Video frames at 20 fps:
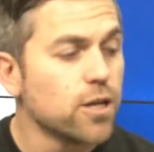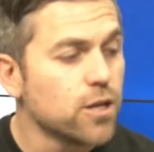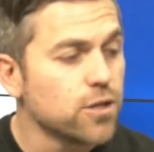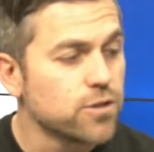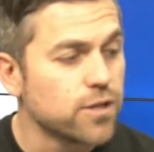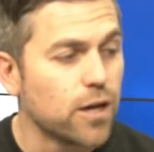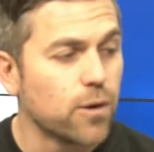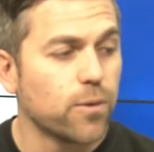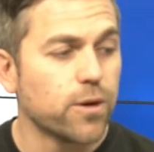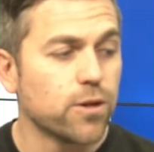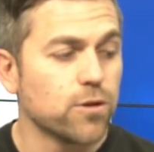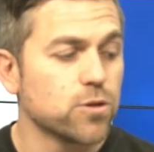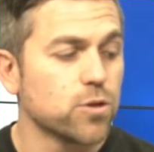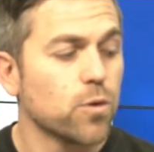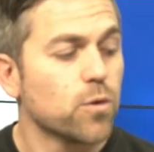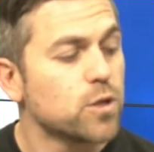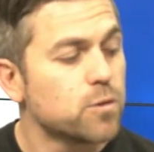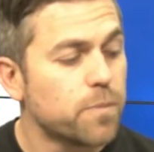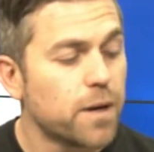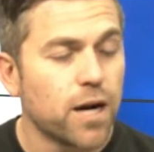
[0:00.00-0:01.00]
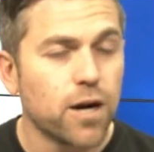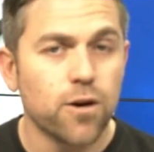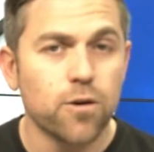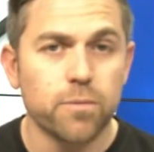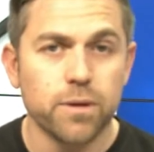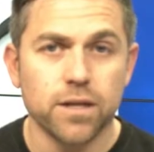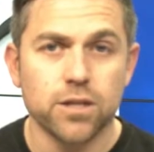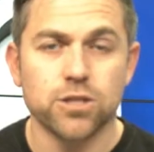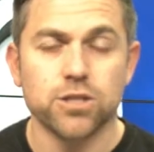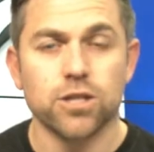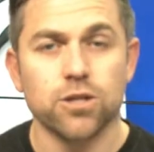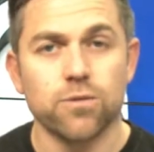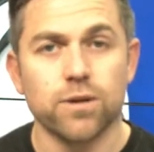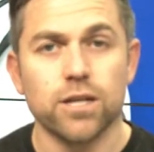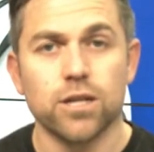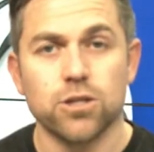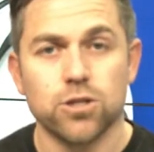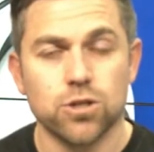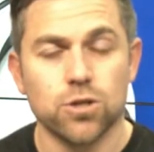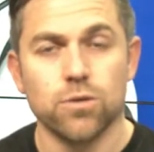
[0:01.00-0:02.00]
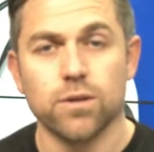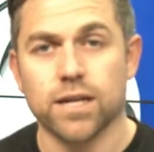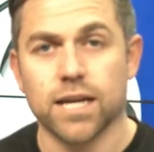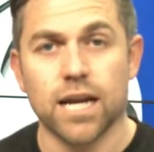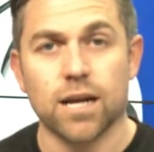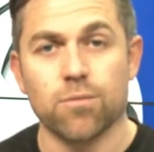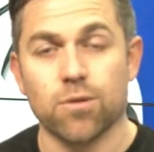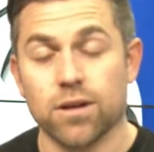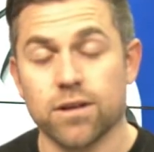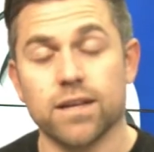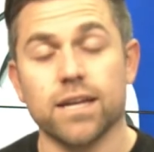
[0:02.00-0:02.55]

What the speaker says: so that way there's always power being generated to the camera.